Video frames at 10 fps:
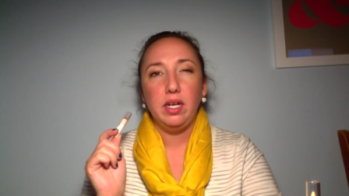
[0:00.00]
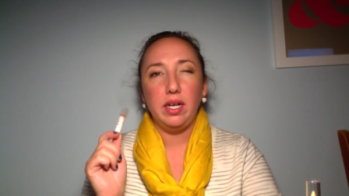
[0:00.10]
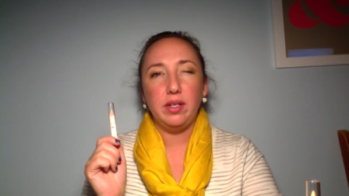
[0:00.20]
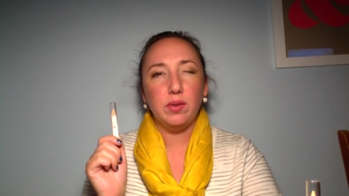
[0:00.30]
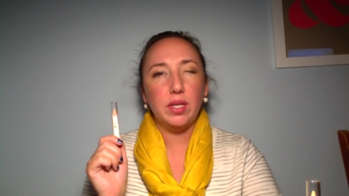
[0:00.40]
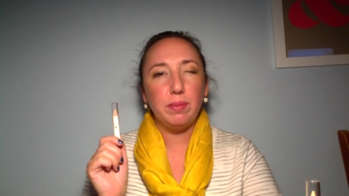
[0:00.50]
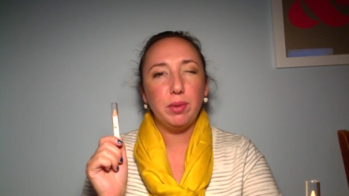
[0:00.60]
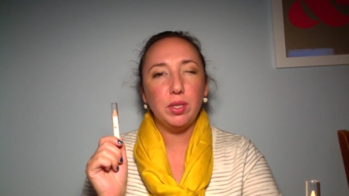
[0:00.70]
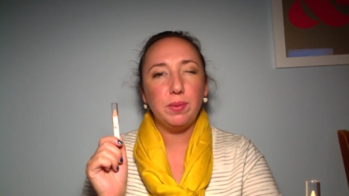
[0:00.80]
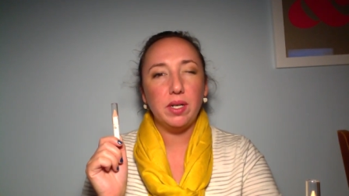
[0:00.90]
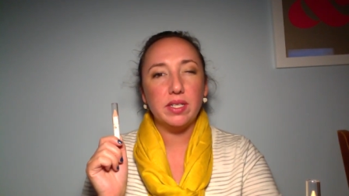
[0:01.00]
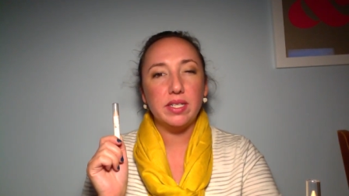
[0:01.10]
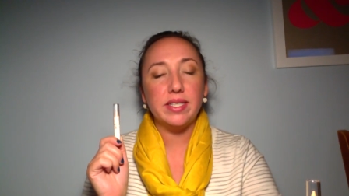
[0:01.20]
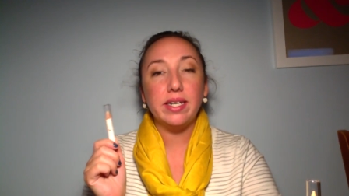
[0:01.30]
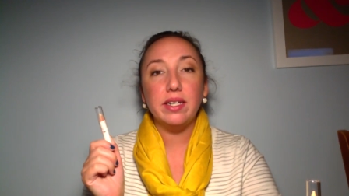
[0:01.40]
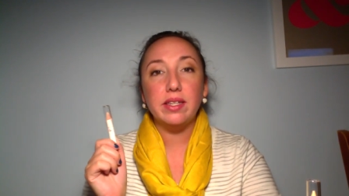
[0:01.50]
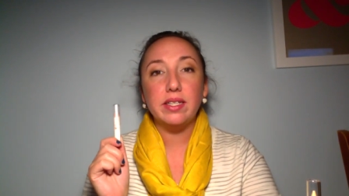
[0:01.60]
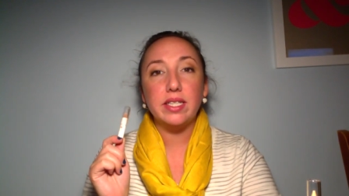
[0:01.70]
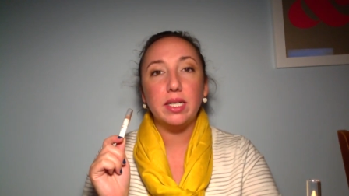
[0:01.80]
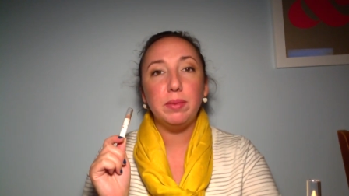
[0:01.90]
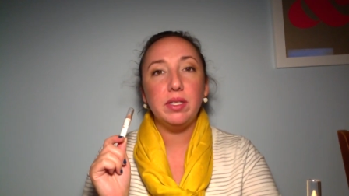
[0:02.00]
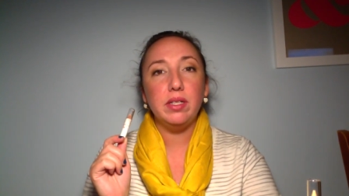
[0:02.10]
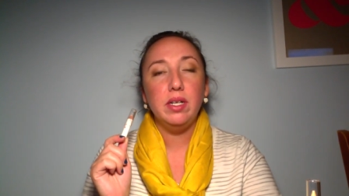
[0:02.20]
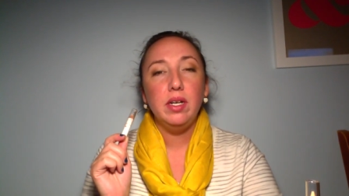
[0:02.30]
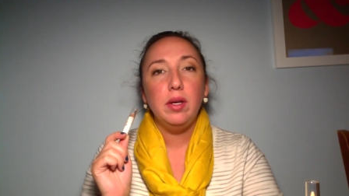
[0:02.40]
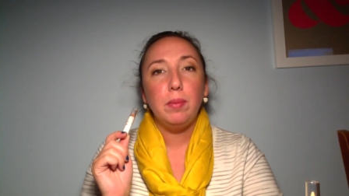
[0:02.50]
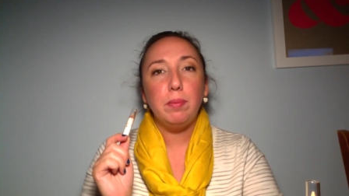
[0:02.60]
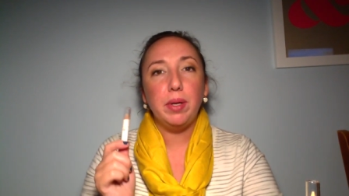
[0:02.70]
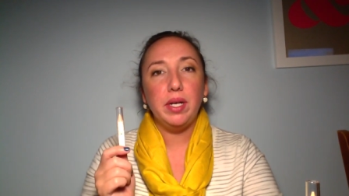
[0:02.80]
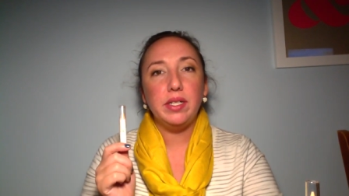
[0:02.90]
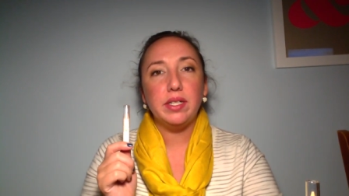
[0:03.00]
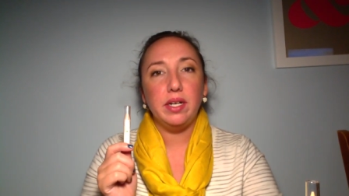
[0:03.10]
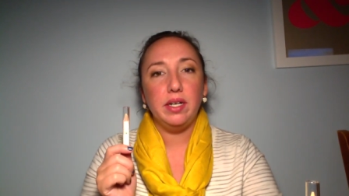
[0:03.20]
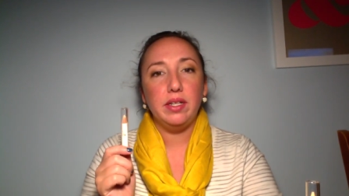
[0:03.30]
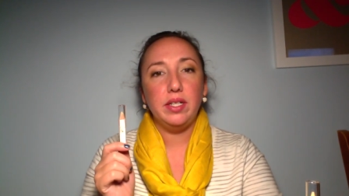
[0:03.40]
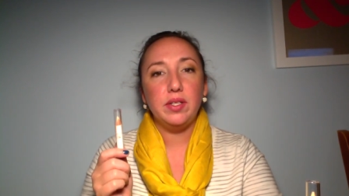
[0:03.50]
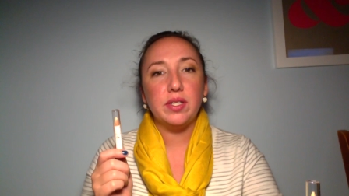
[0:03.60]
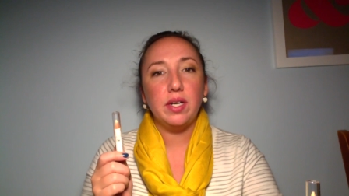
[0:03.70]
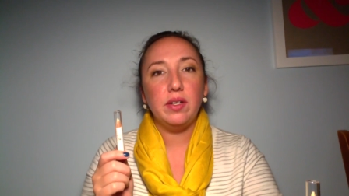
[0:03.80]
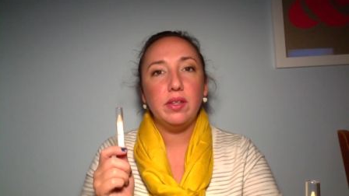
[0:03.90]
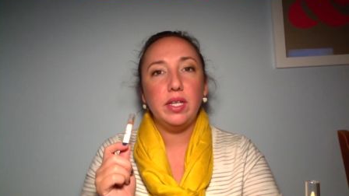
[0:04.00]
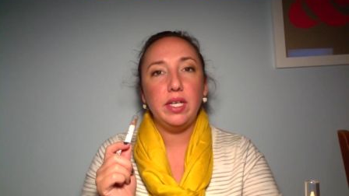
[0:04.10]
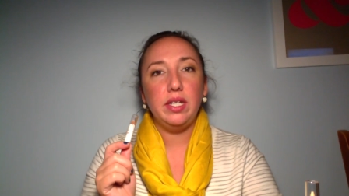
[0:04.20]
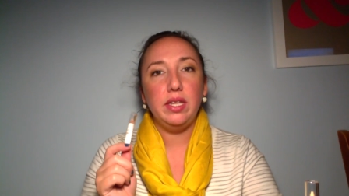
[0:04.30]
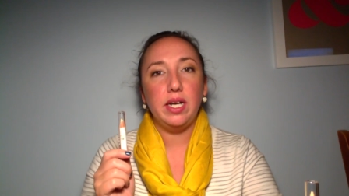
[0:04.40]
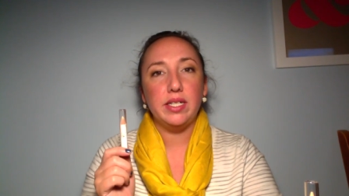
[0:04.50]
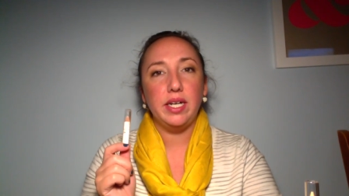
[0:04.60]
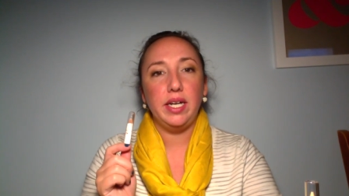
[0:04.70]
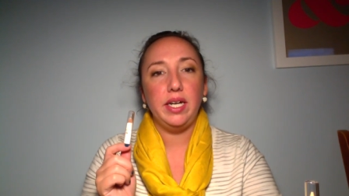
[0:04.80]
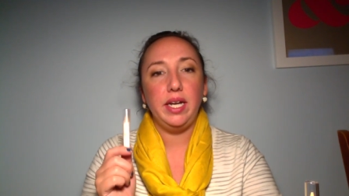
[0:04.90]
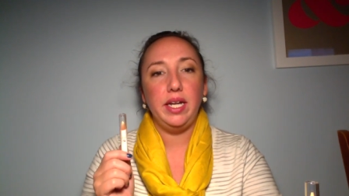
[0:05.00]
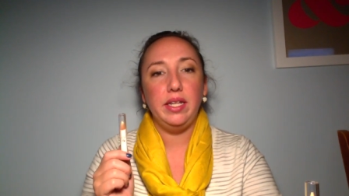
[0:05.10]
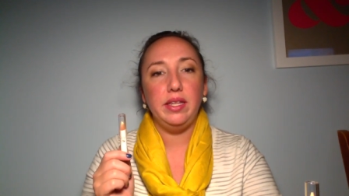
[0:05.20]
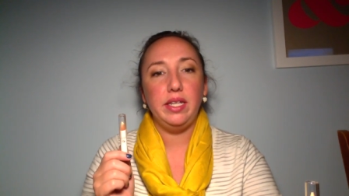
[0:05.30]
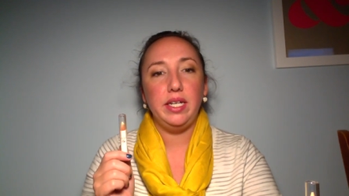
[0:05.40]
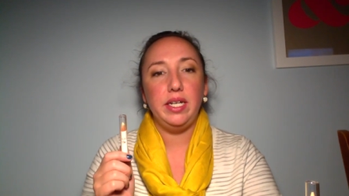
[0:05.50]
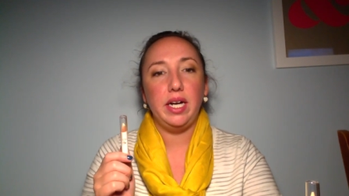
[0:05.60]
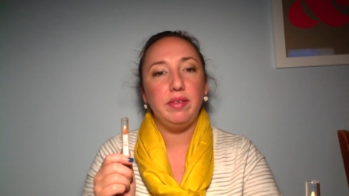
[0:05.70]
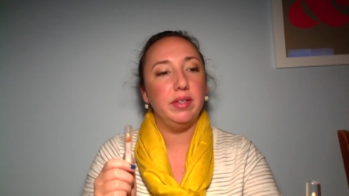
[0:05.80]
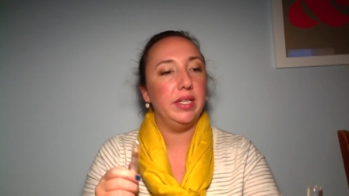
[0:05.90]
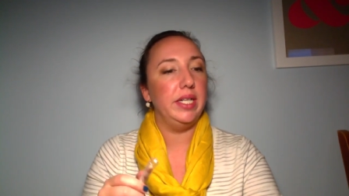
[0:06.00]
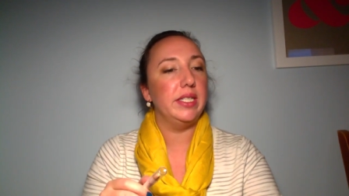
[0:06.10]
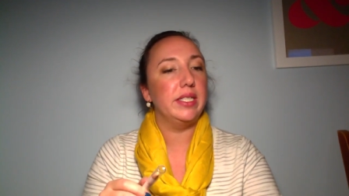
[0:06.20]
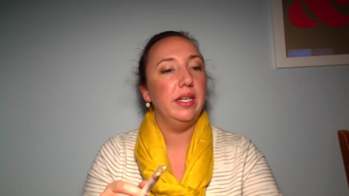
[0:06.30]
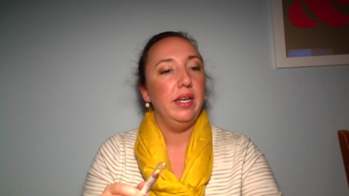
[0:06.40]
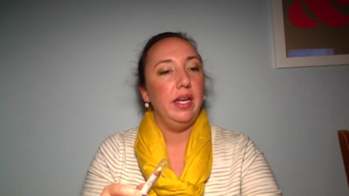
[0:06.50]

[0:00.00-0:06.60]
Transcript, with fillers: I don't think Birchbox is selling the cinnamon, but uh, they do sell the latte and the ivory lace.